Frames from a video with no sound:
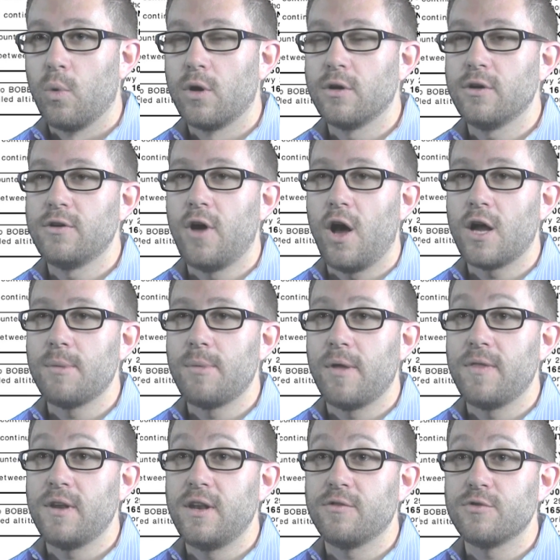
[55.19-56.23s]
We're going to talk
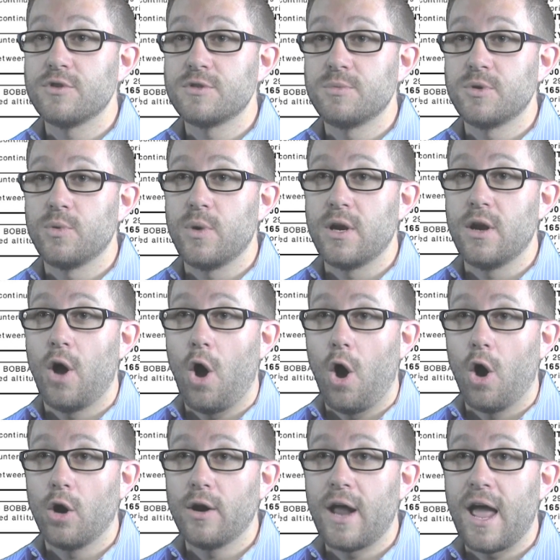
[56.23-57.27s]
about the difference between
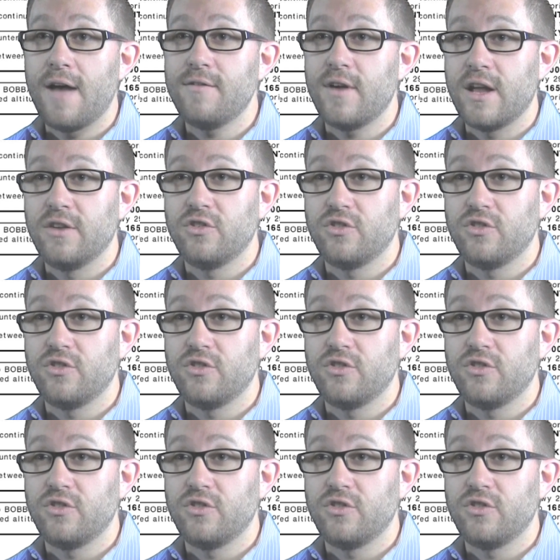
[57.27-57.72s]
RNAV